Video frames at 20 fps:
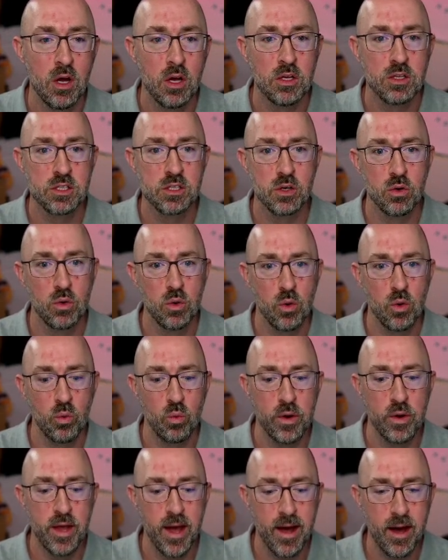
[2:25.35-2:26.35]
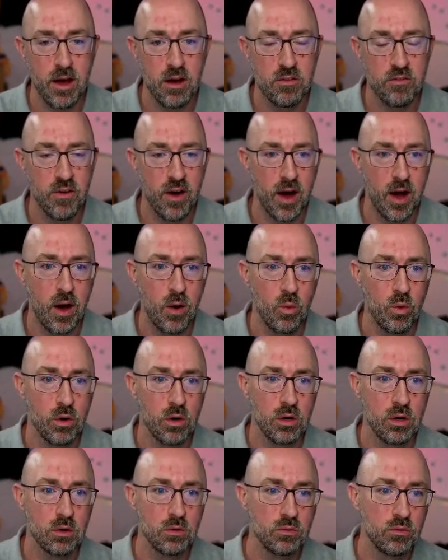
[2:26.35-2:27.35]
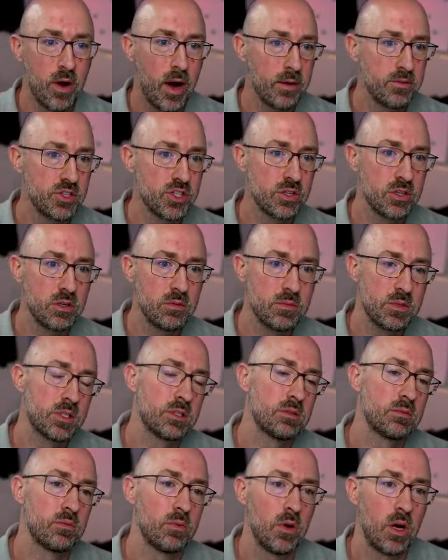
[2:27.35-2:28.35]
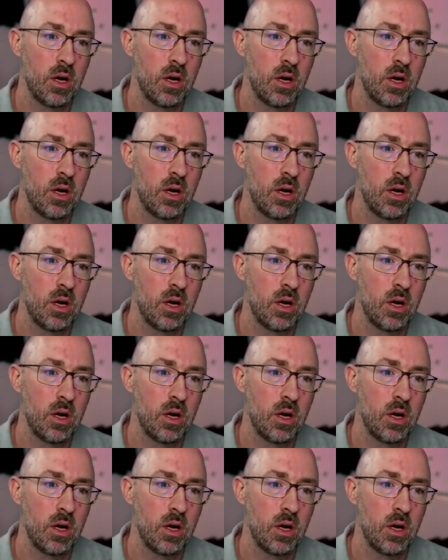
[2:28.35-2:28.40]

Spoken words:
So we have our live streams